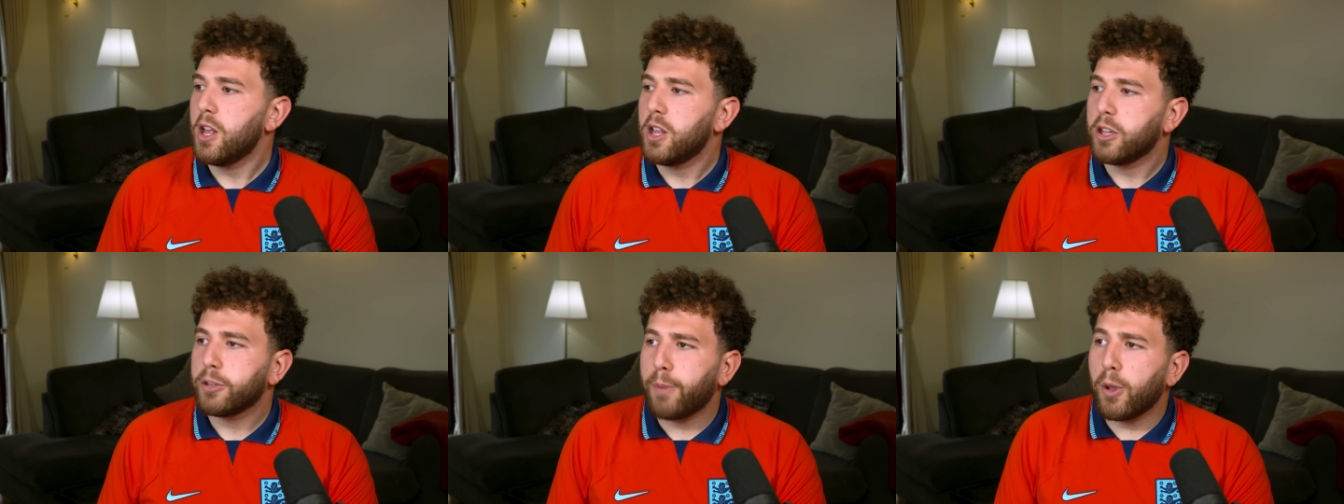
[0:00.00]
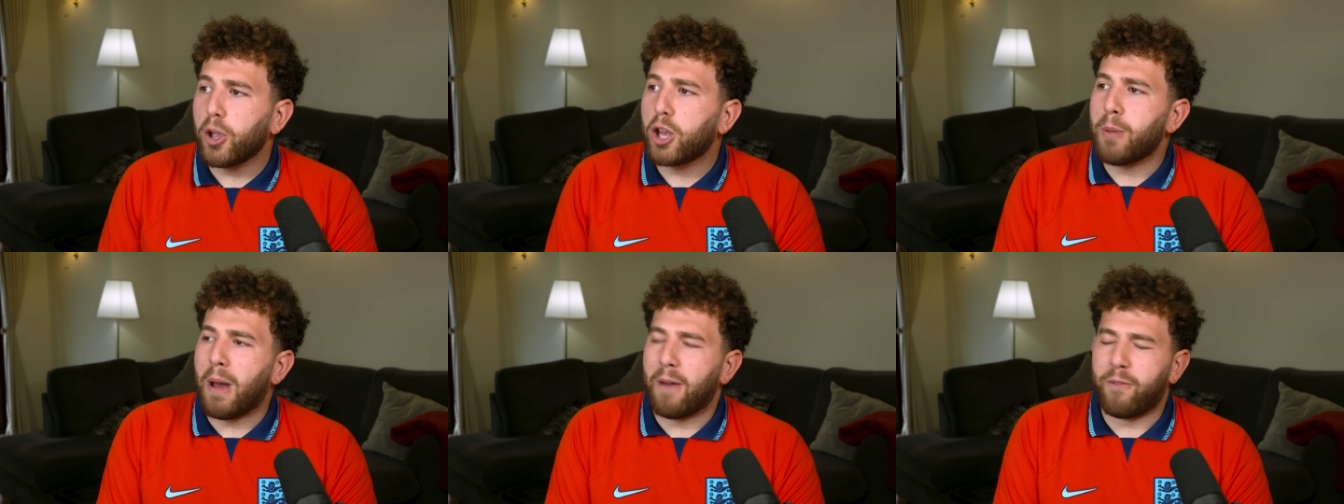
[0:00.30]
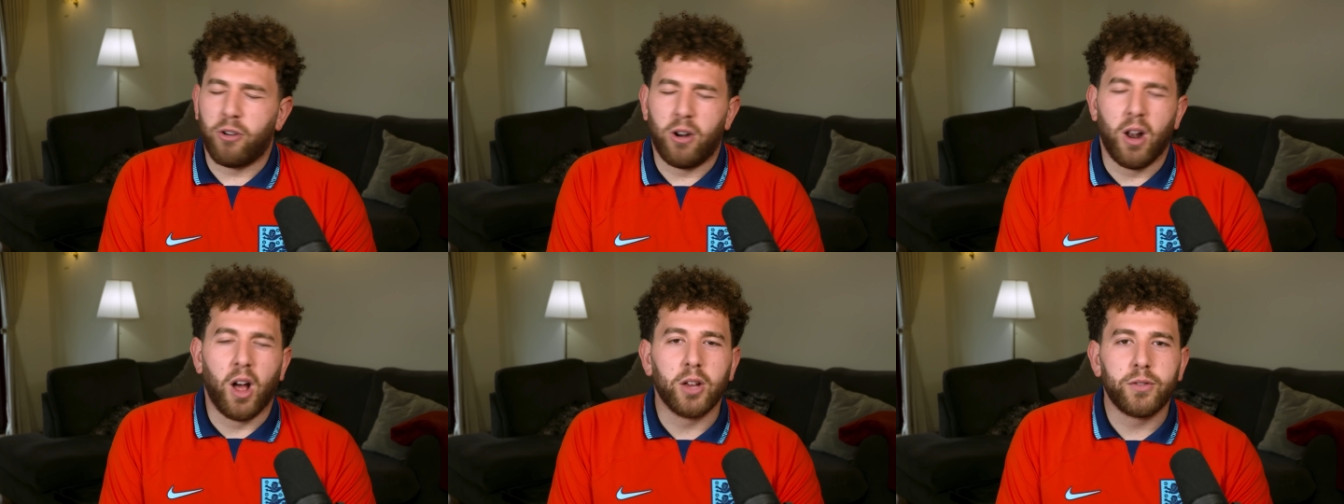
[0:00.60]
spoken about
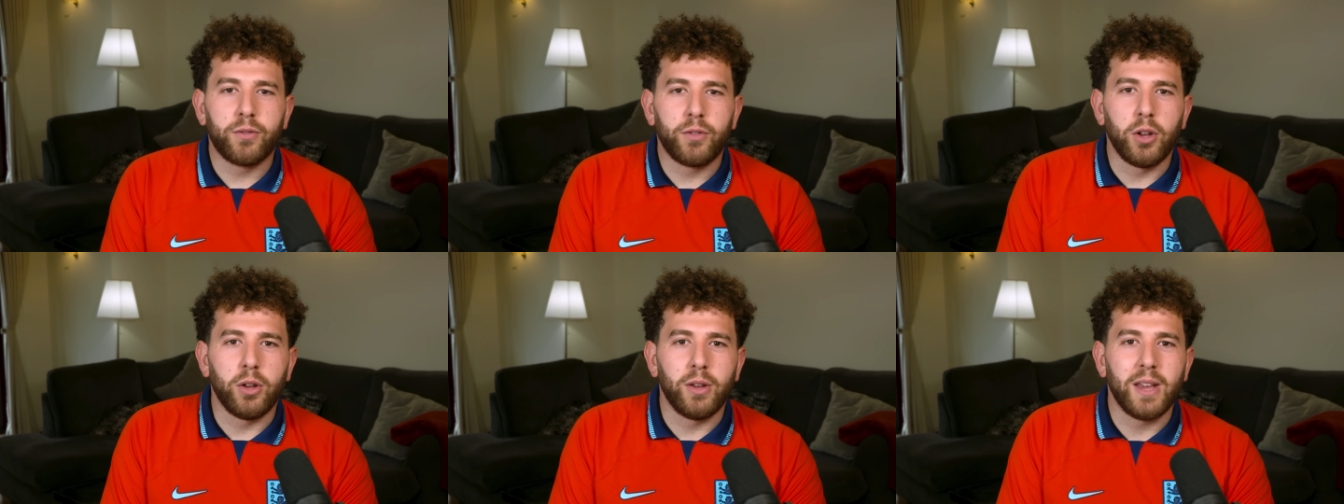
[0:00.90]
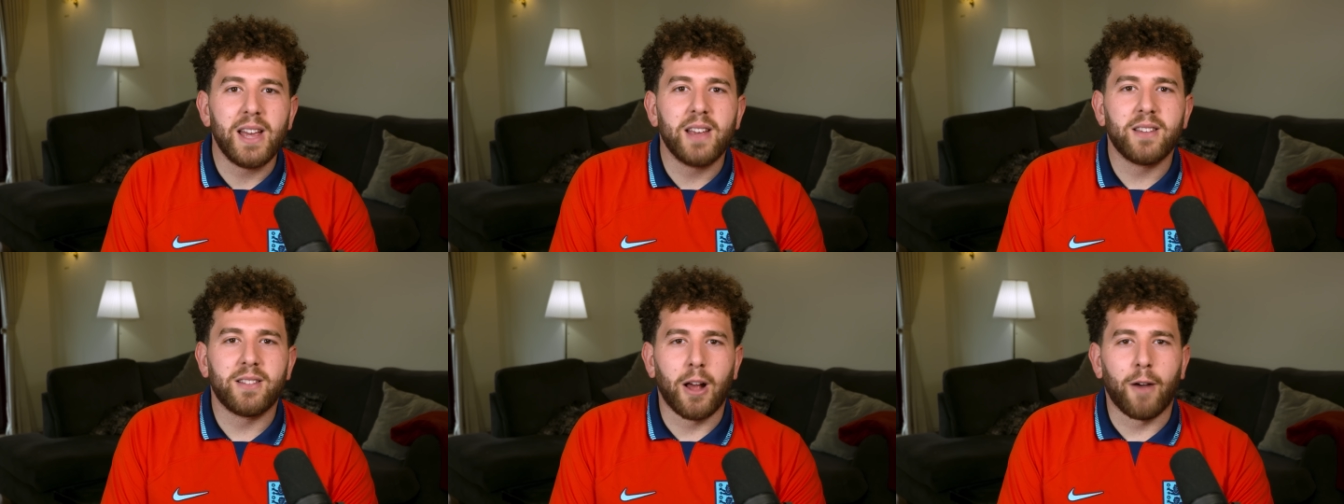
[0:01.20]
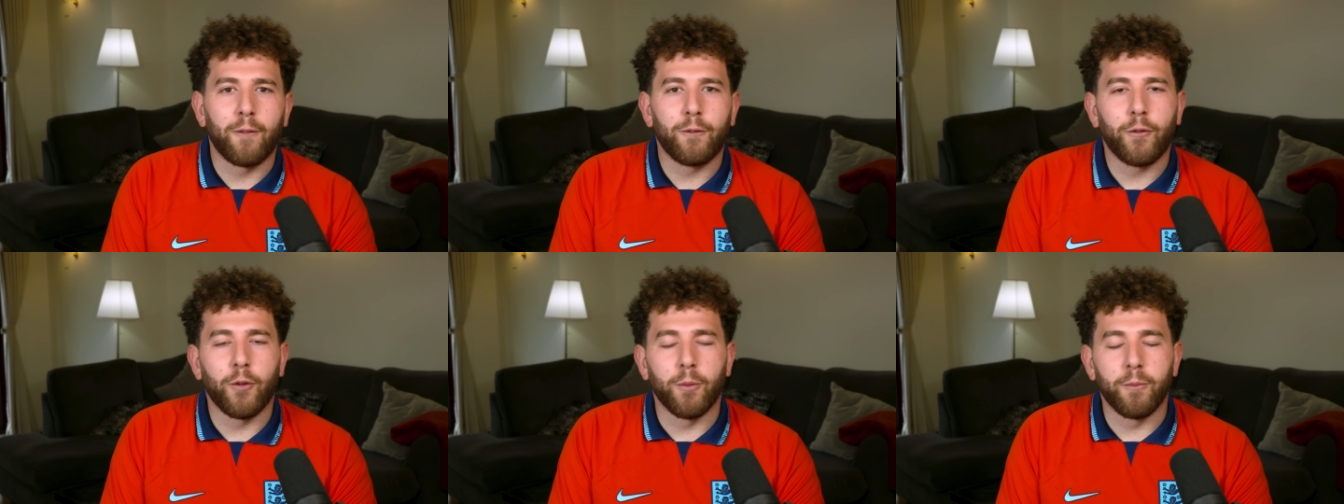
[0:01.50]
for the last few years now
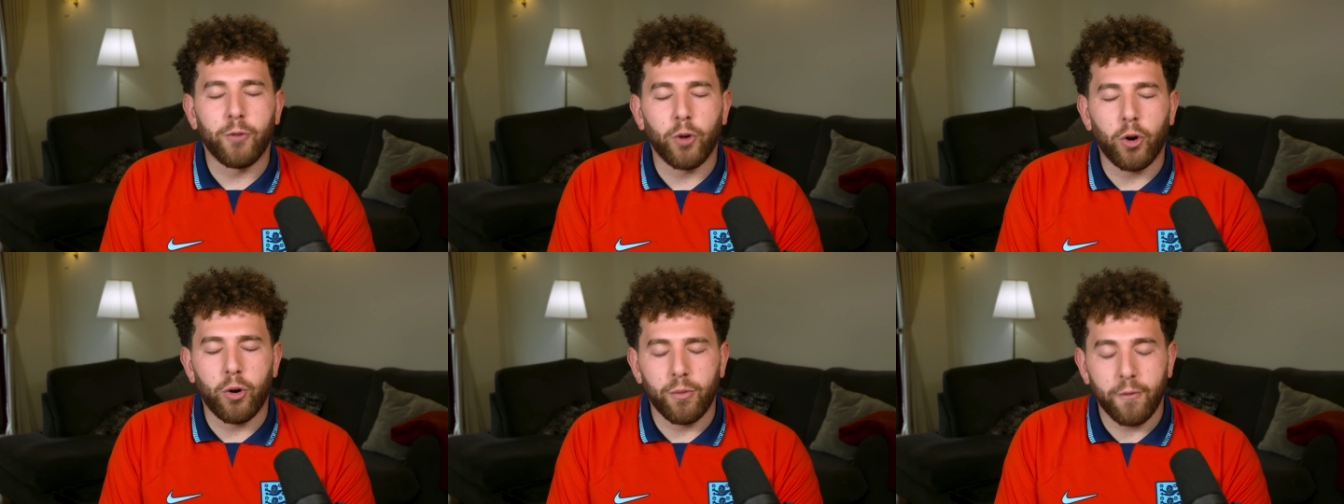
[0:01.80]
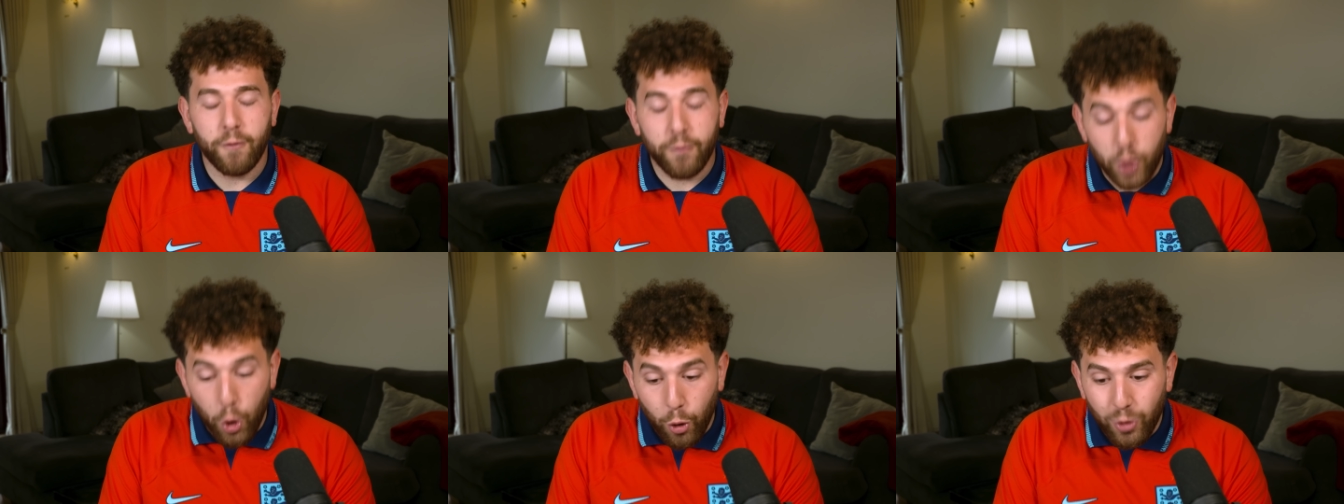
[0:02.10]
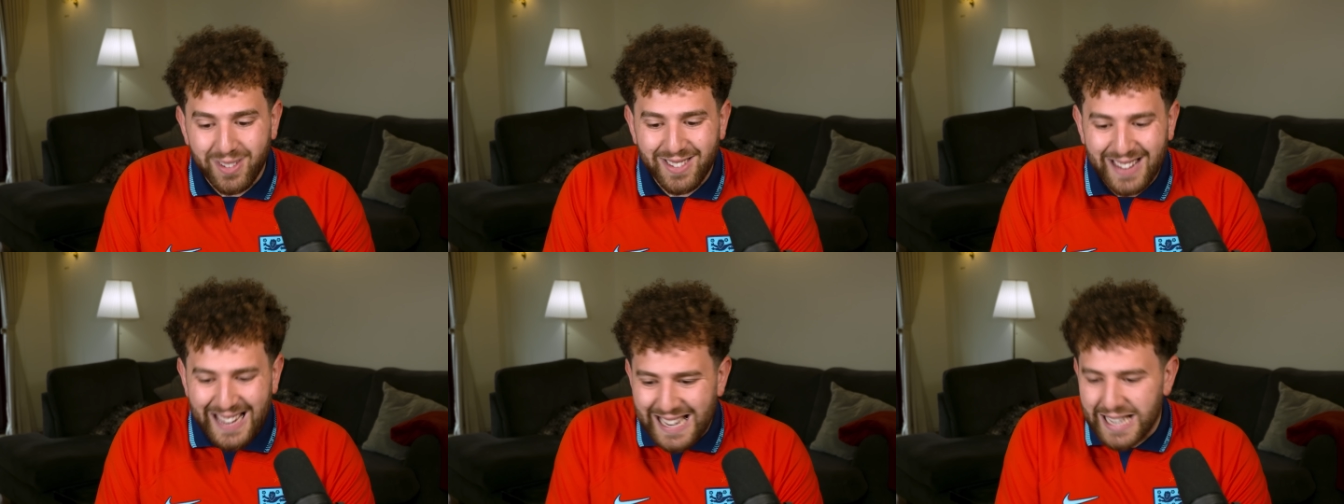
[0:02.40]
from
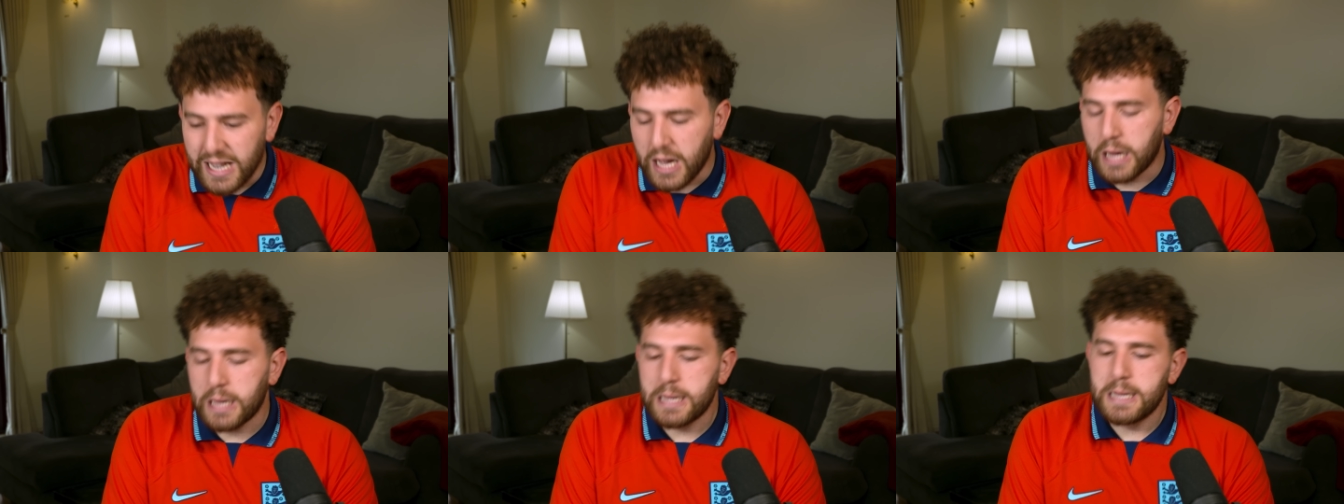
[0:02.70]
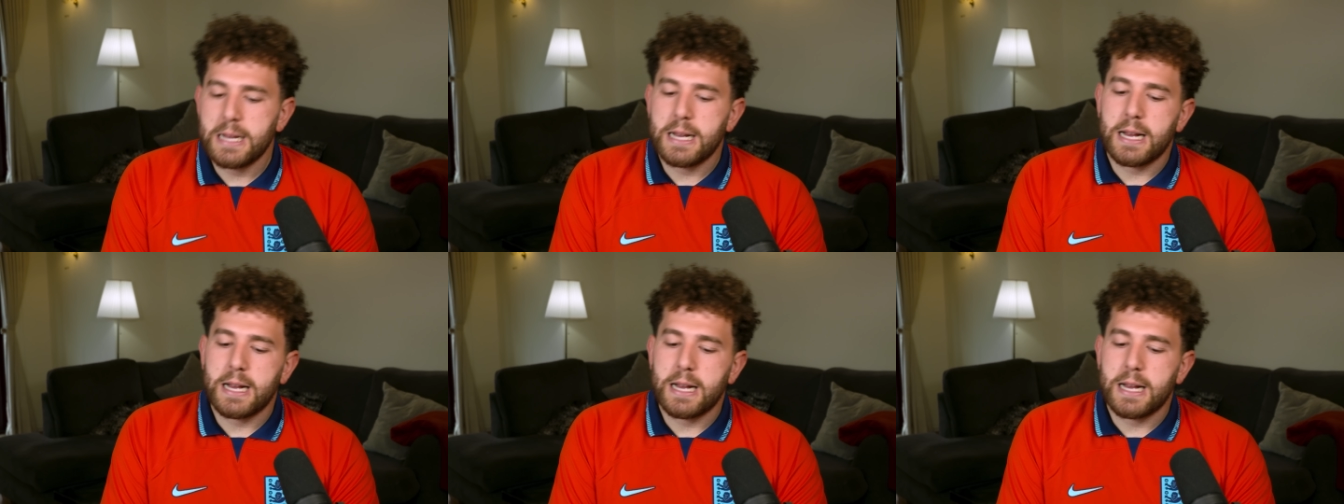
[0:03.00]
Fiorentina,